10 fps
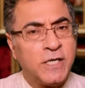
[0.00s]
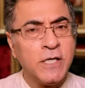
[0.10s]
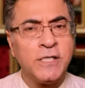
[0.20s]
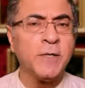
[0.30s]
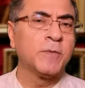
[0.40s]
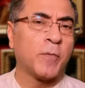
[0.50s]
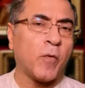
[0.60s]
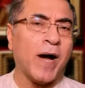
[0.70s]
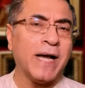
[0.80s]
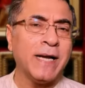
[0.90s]
internships
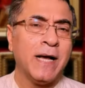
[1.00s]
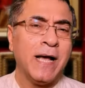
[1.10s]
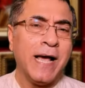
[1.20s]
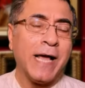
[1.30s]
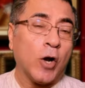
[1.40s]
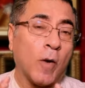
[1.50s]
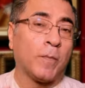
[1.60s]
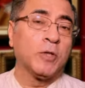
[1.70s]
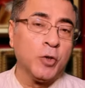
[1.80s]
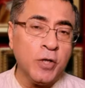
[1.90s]
provide an
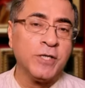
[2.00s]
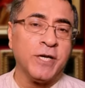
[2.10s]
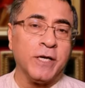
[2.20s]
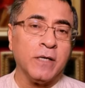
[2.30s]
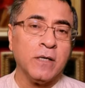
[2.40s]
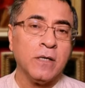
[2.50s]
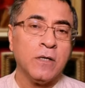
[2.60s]
opportunity